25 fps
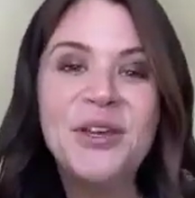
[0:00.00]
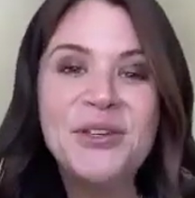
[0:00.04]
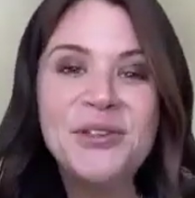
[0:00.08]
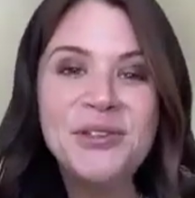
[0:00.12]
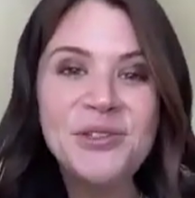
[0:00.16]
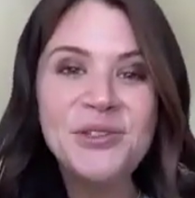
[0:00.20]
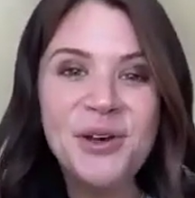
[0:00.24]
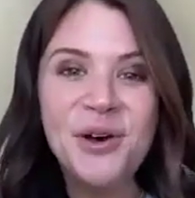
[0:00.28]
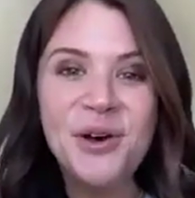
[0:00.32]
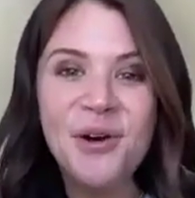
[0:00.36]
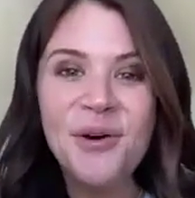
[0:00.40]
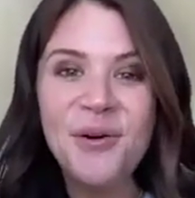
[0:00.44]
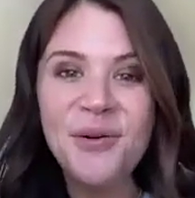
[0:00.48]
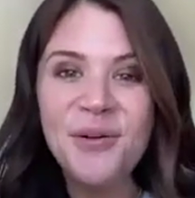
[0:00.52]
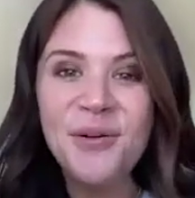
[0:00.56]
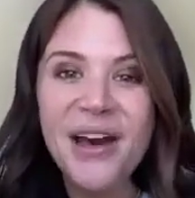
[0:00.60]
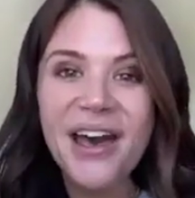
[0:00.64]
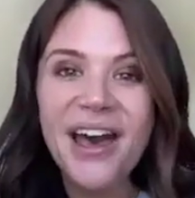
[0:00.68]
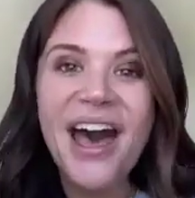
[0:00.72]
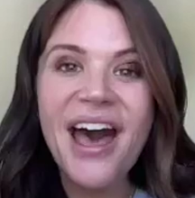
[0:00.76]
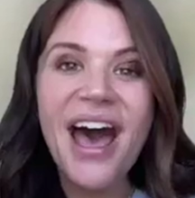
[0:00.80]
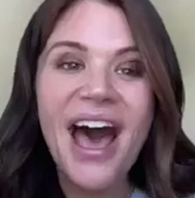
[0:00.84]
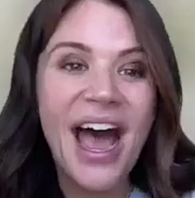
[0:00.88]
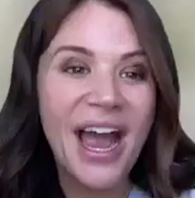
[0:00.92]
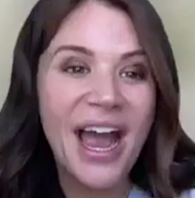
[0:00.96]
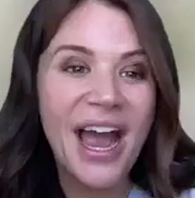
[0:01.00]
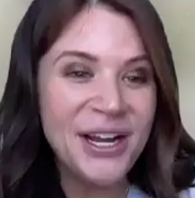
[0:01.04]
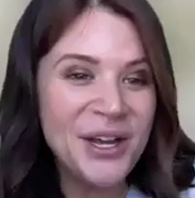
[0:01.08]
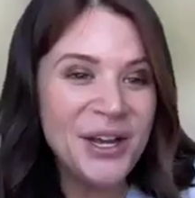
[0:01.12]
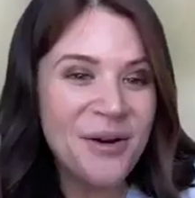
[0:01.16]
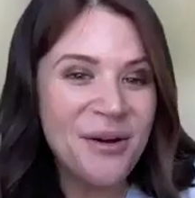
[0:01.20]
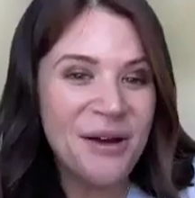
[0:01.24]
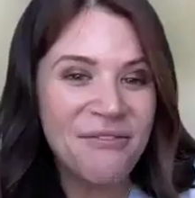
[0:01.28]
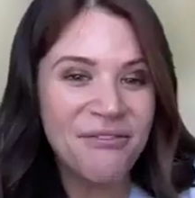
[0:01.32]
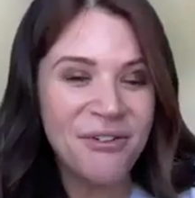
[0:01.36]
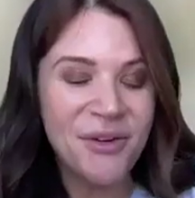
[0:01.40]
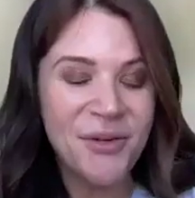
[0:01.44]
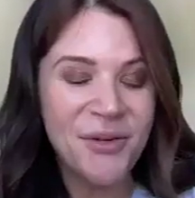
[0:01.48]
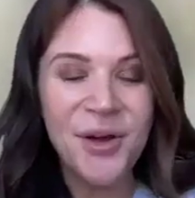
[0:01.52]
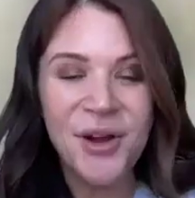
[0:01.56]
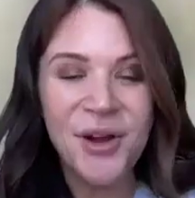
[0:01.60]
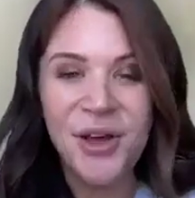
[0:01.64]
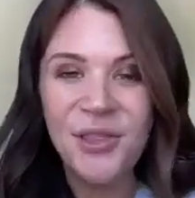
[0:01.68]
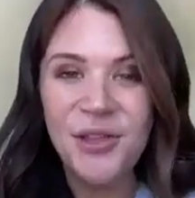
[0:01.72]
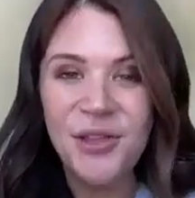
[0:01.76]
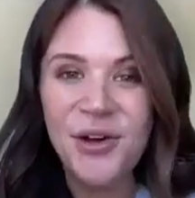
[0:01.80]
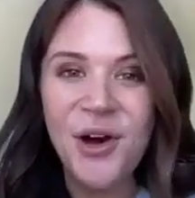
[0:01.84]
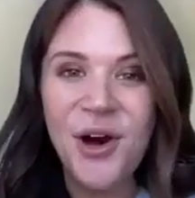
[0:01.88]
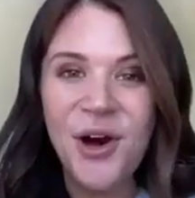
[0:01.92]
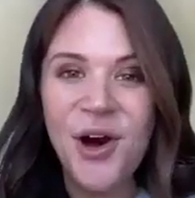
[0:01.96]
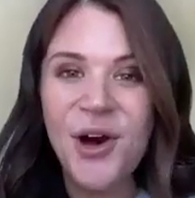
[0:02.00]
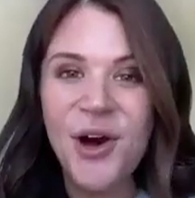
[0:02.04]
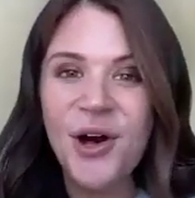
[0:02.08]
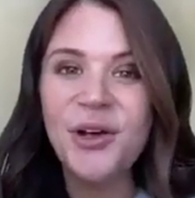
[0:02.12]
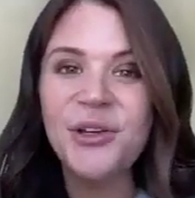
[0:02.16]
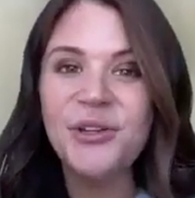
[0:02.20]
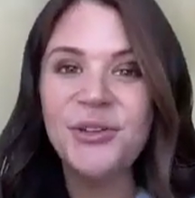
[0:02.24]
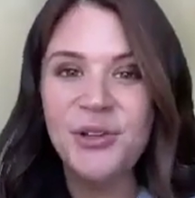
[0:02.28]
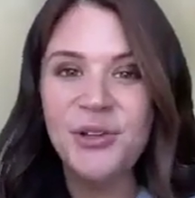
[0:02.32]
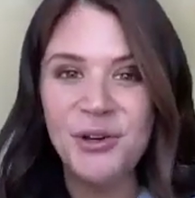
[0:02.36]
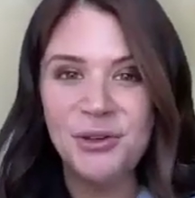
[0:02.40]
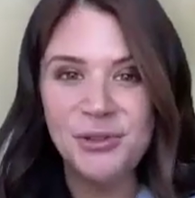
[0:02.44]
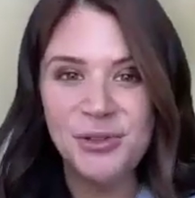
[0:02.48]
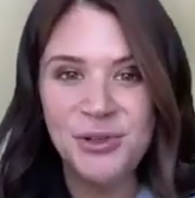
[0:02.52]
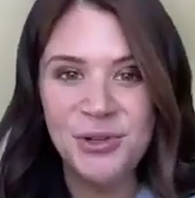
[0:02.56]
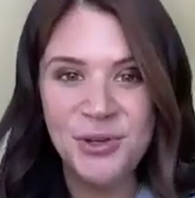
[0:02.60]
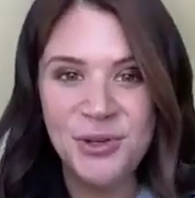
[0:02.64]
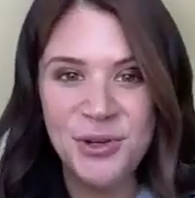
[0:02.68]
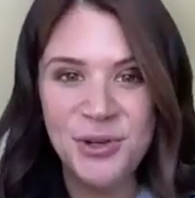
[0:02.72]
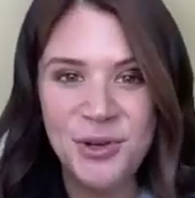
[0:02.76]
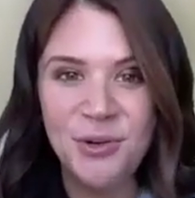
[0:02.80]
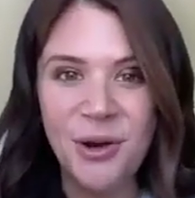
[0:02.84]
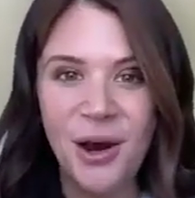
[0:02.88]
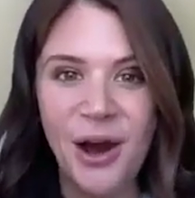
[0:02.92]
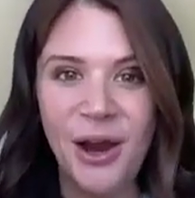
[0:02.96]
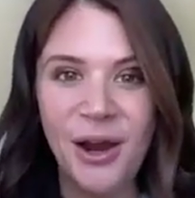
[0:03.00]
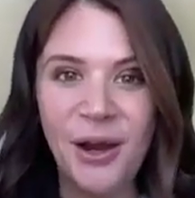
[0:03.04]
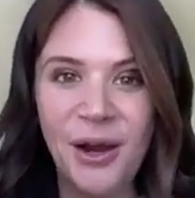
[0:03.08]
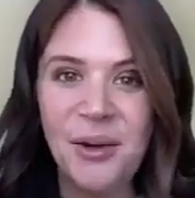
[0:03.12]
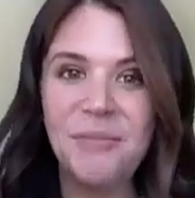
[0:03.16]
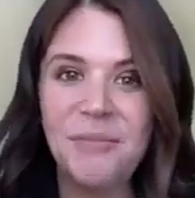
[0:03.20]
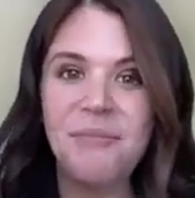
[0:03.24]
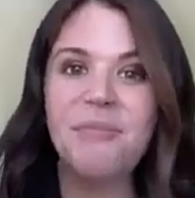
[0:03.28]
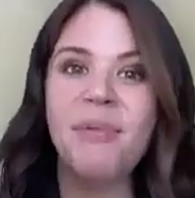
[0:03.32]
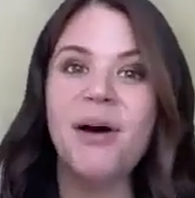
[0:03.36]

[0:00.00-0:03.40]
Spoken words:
So I know everyone on the call knows who you are,